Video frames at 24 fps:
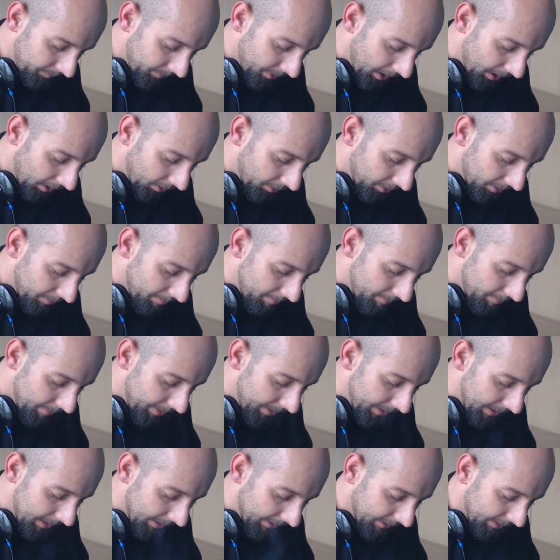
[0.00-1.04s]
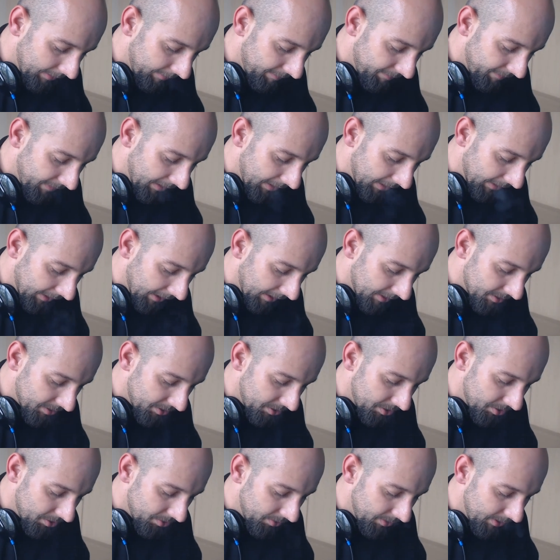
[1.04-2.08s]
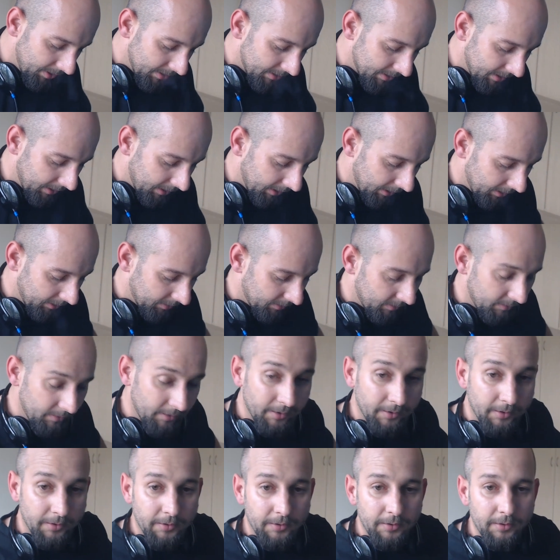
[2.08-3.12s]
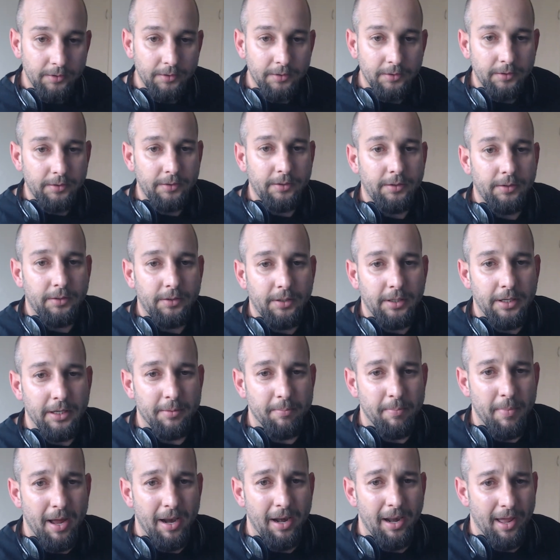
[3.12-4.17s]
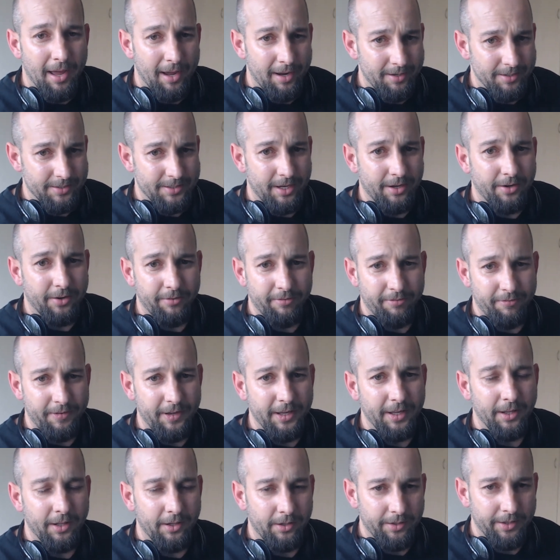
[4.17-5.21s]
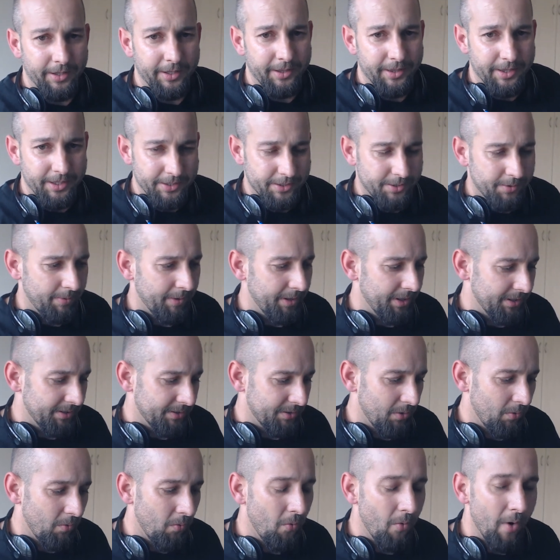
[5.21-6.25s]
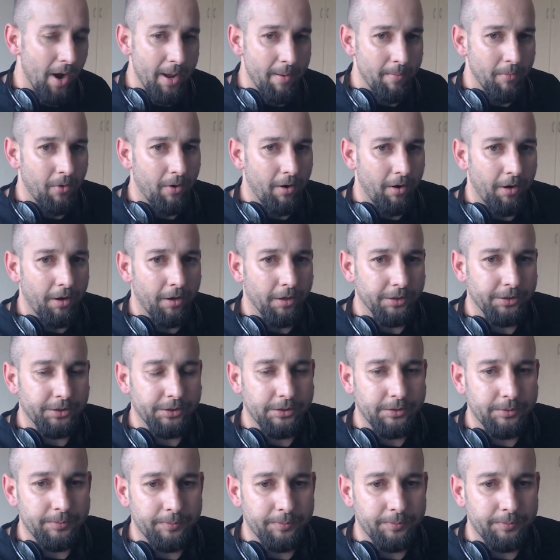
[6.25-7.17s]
I could immediately feel it. As soon as it hit my lungs, I could feel that this one is way more harsh.